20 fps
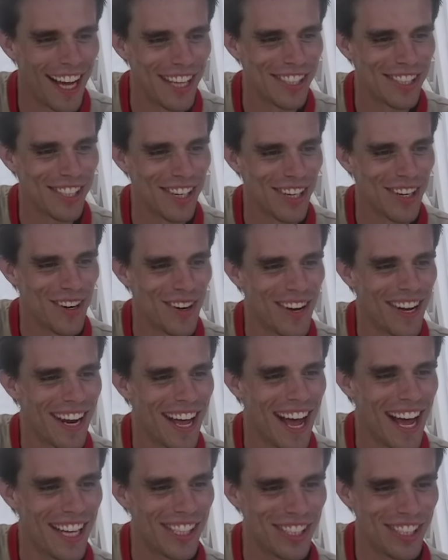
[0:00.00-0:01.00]
I start going,
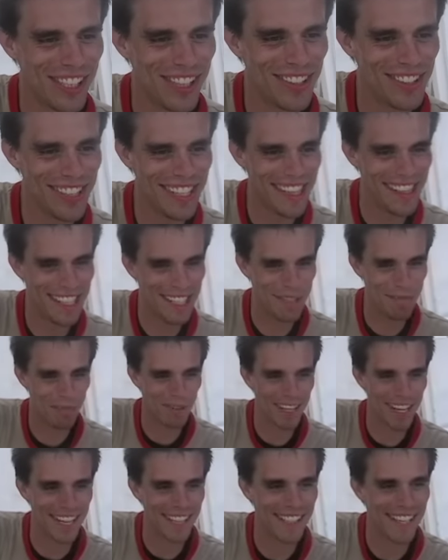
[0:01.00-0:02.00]
I should look at this
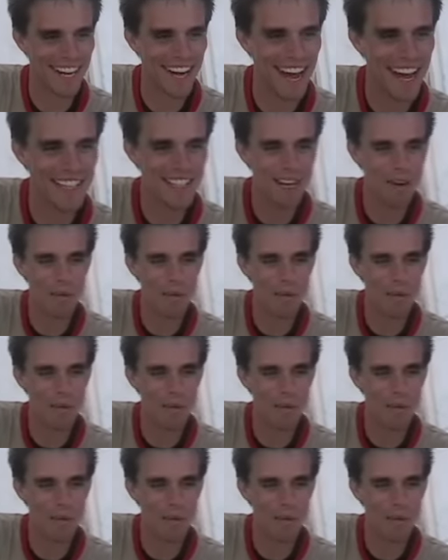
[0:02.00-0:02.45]
place. And as